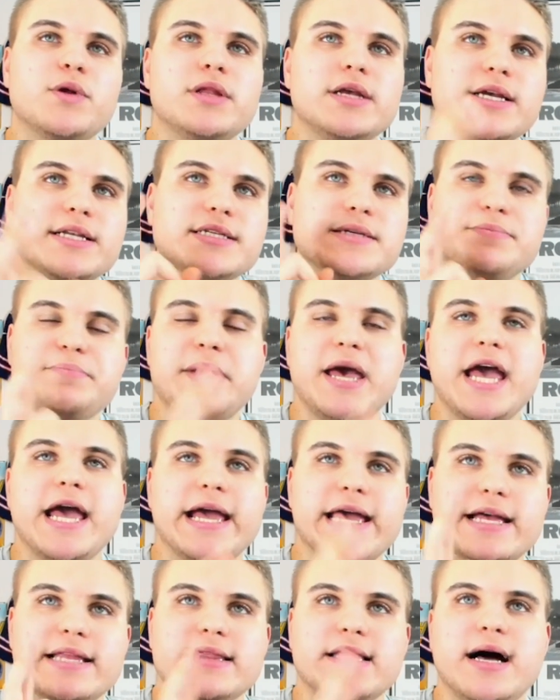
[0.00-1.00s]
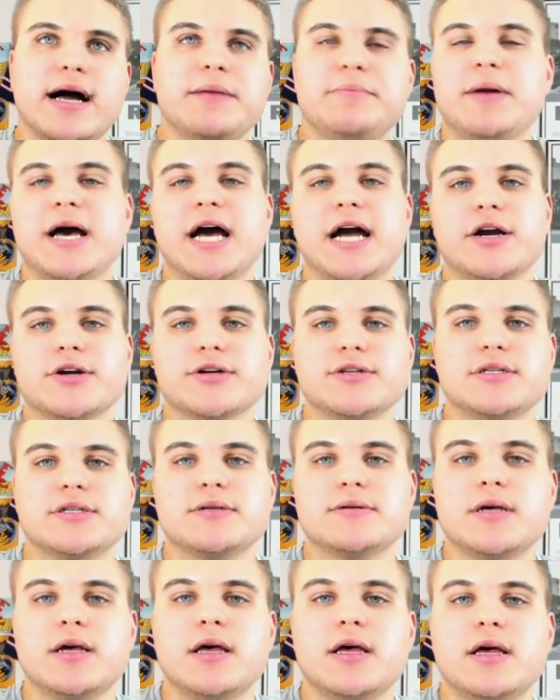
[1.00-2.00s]
willing to pay
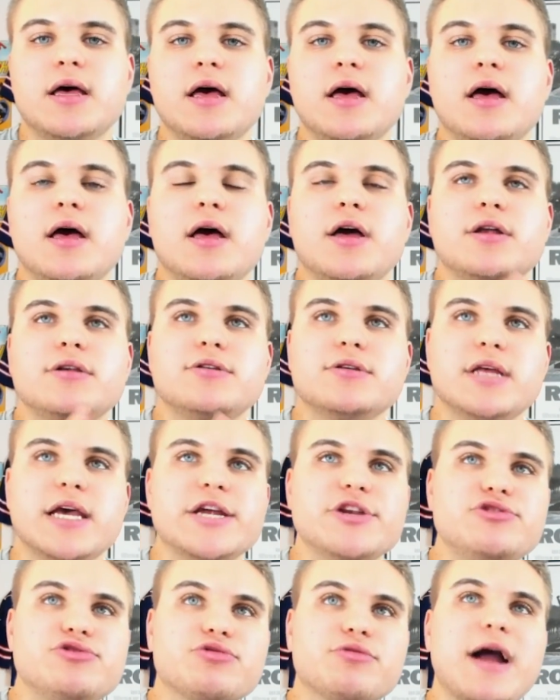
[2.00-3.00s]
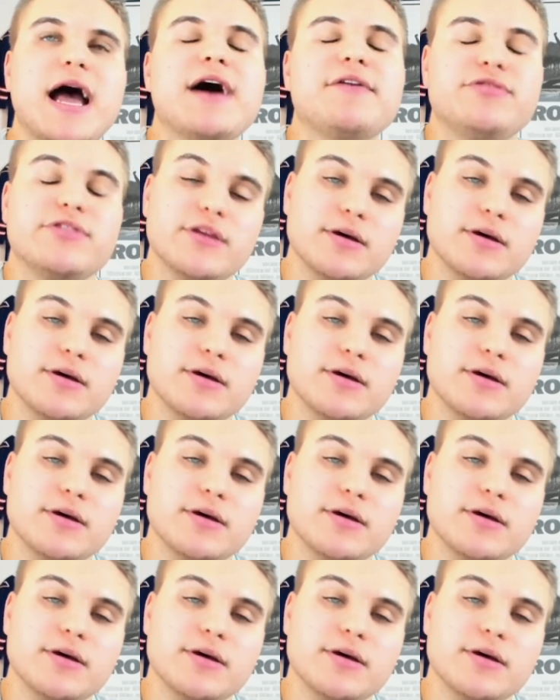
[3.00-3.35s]
linebackers. Do they draft